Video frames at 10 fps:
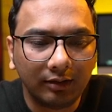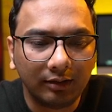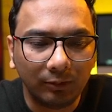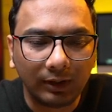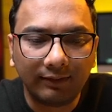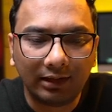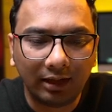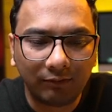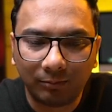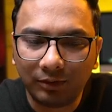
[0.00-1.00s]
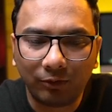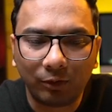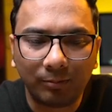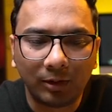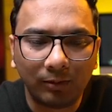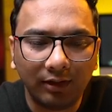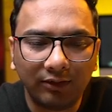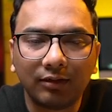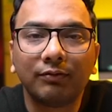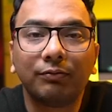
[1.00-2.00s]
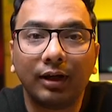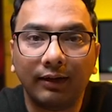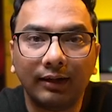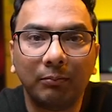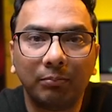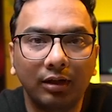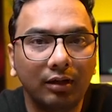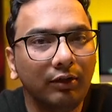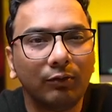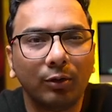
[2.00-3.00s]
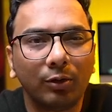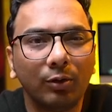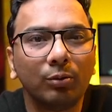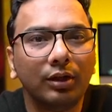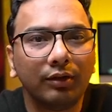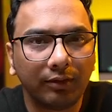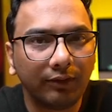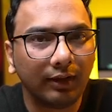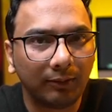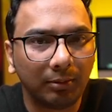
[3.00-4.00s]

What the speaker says: You can select from this drop-down list. For example, we want to do this for 6